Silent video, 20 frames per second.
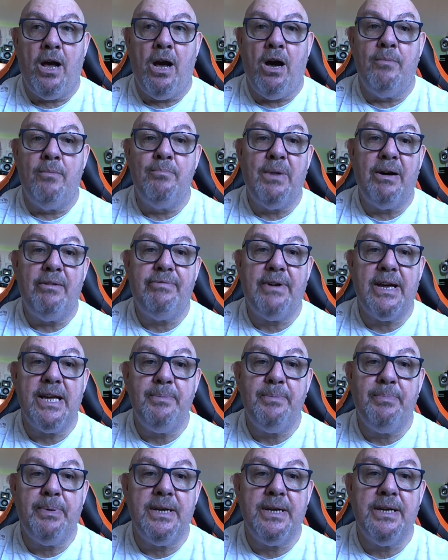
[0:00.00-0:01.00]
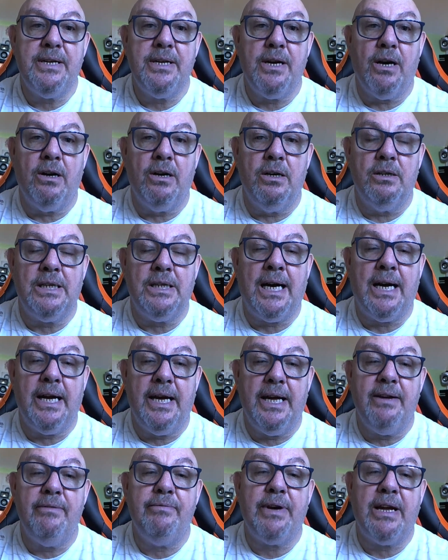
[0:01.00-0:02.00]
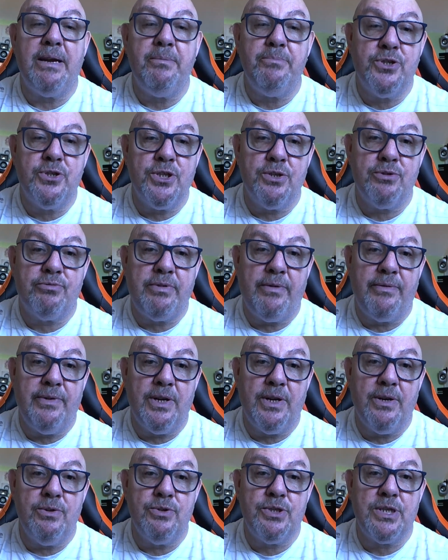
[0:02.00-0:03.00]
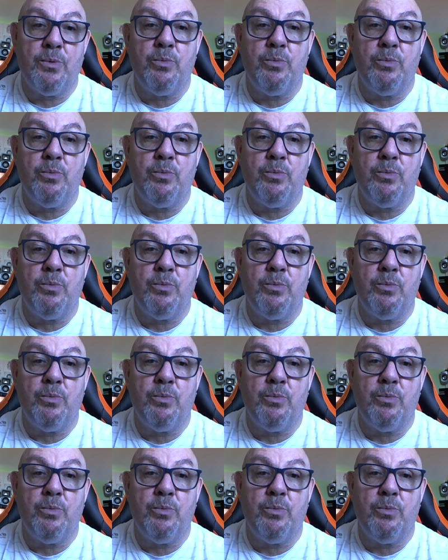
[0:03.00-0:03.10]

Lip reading: my vaping, I vape juice reviews.